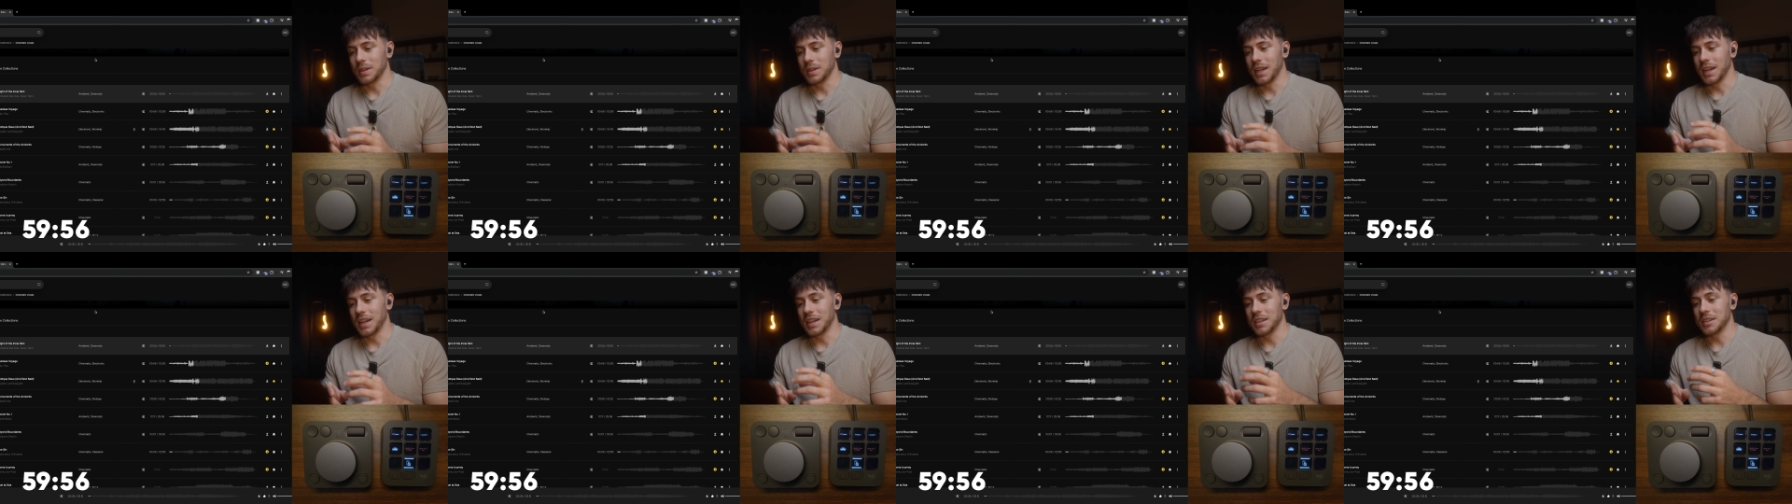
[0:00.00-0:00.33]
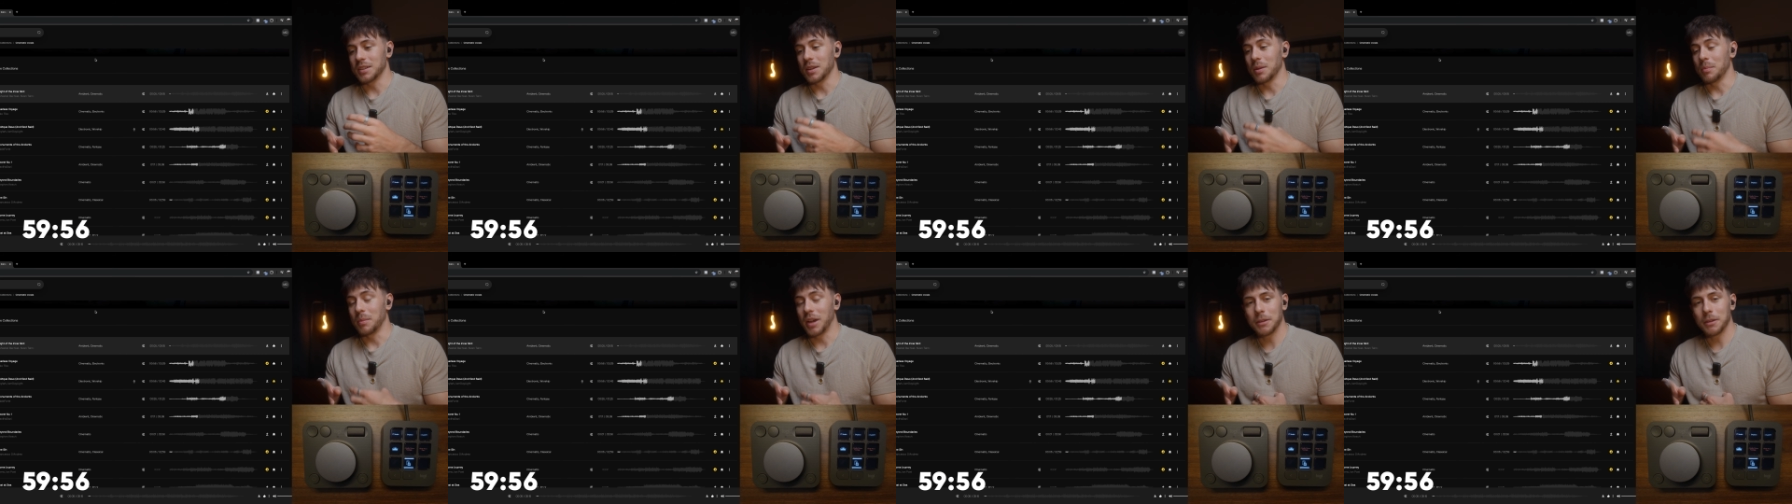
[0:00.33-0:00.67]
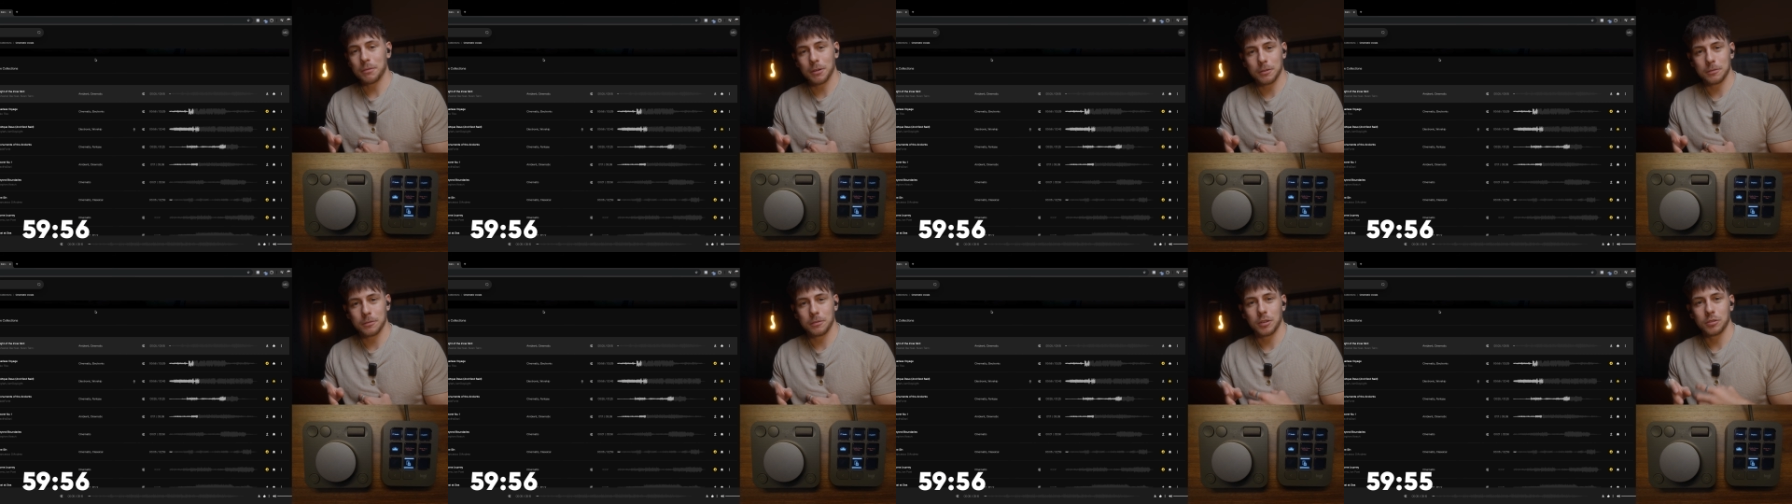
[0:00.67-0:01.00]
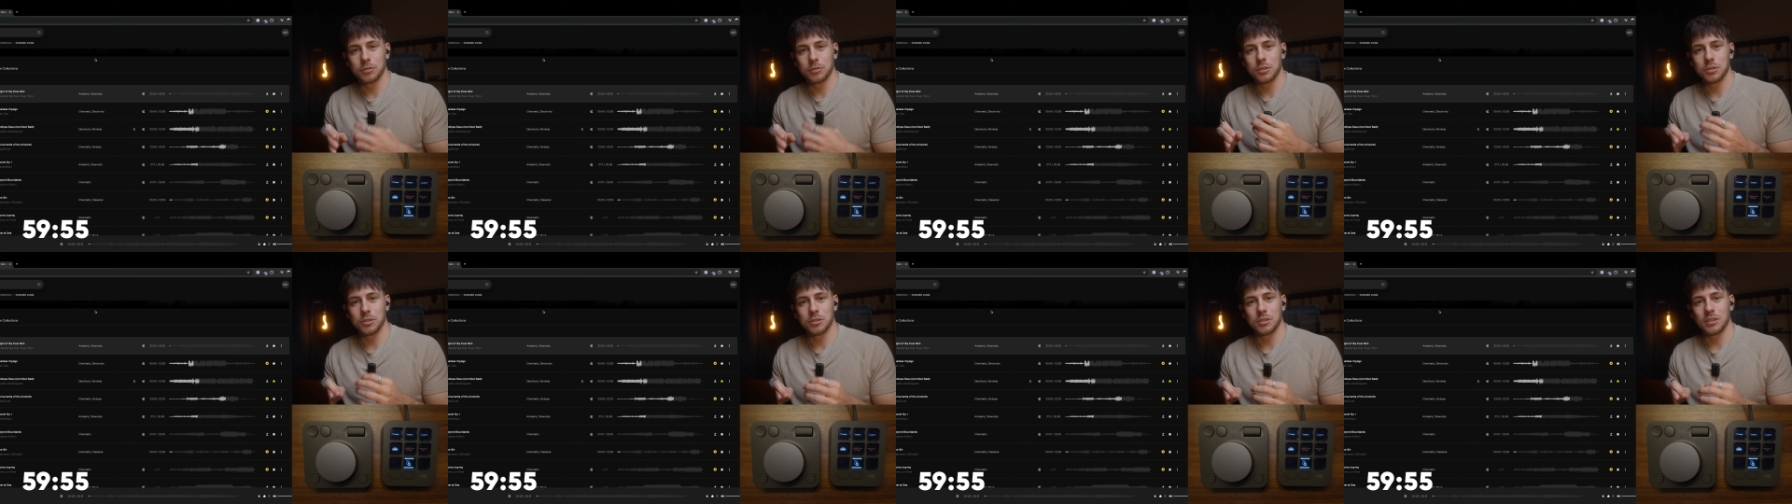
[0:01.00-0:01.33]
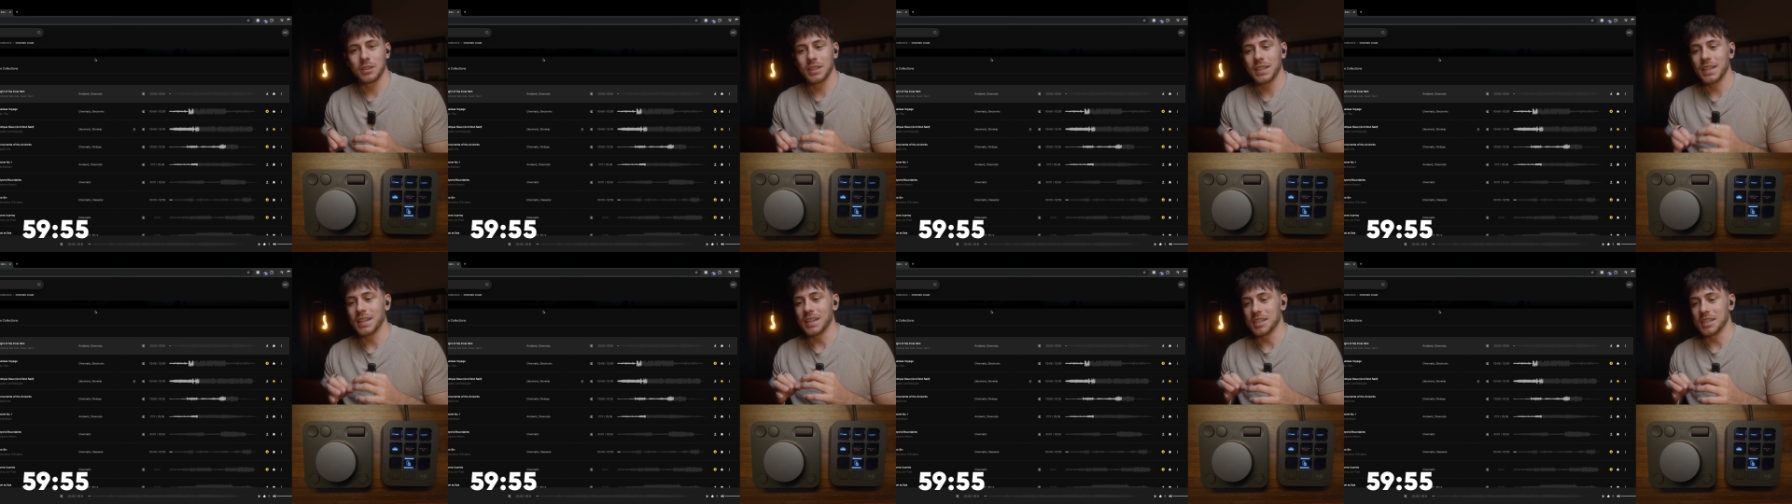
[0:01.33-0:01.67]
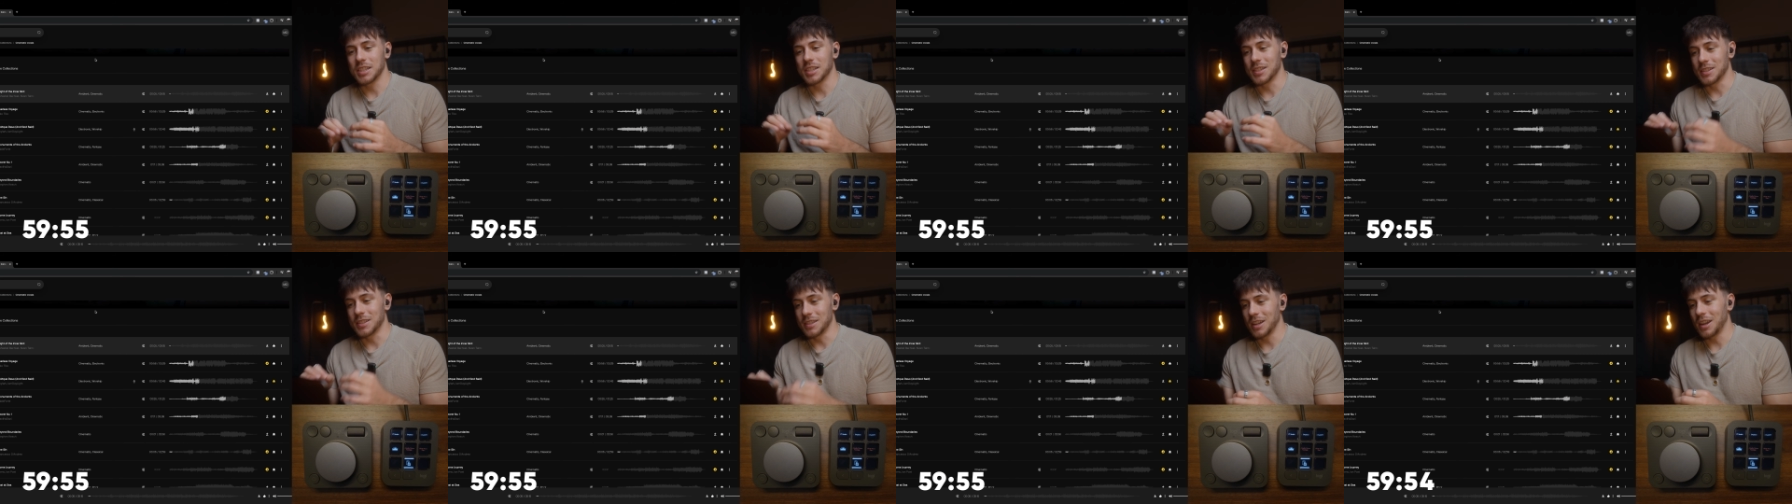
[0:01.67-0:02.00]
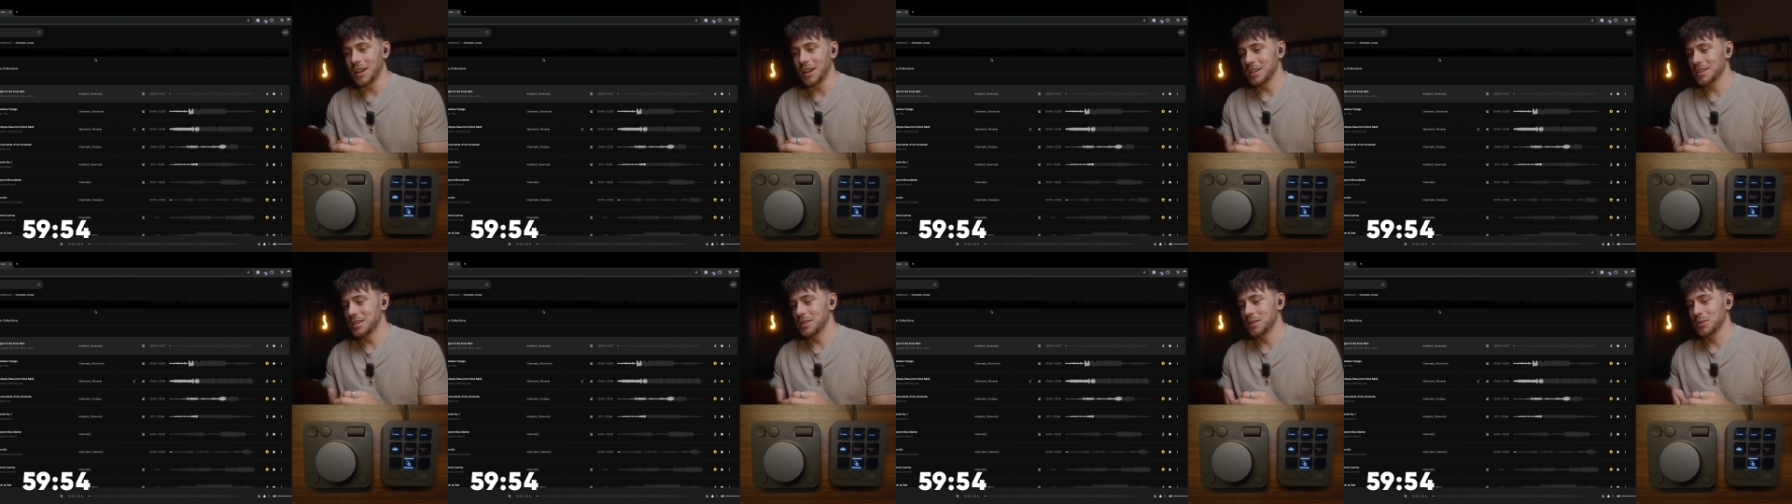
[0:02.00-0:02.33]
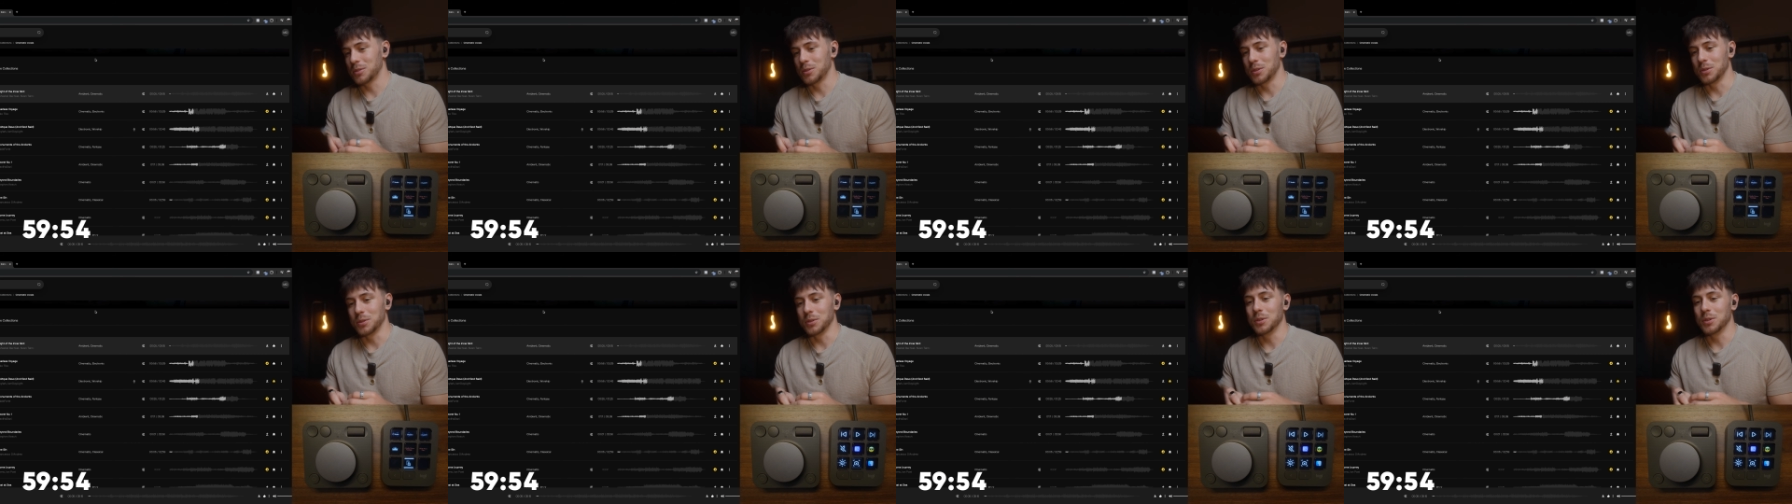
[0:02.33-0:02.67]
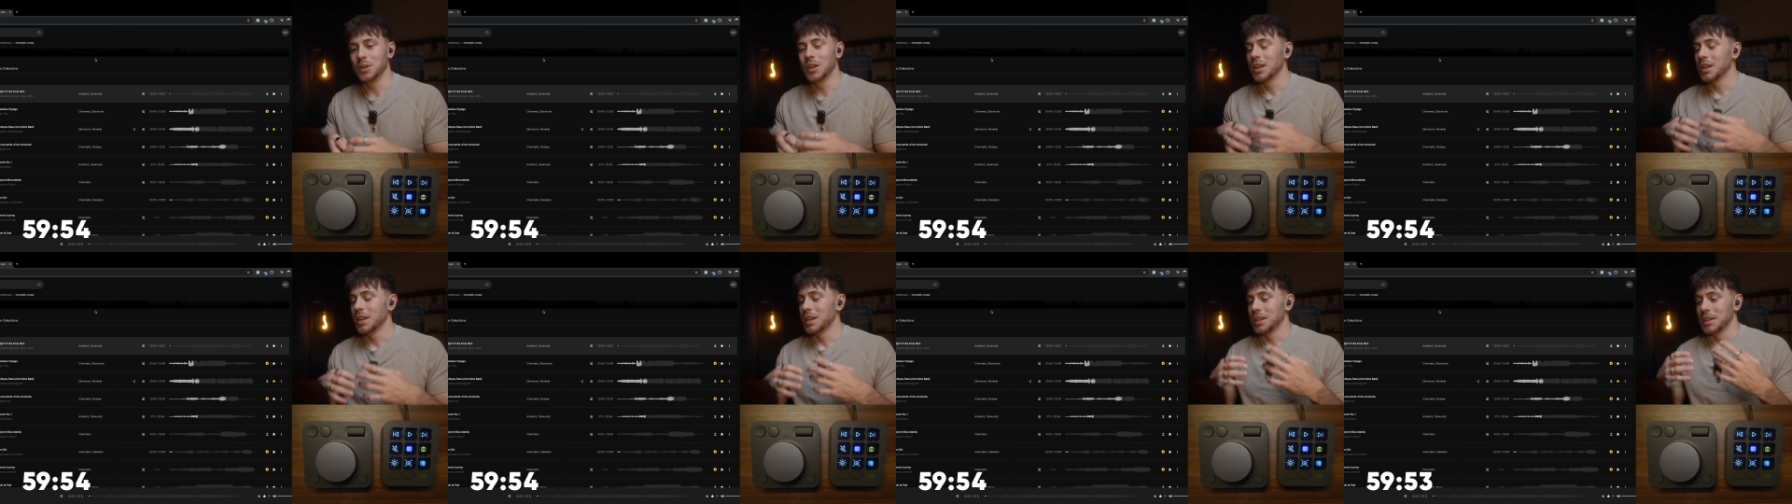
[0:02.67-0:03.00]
And my workflow usually is not to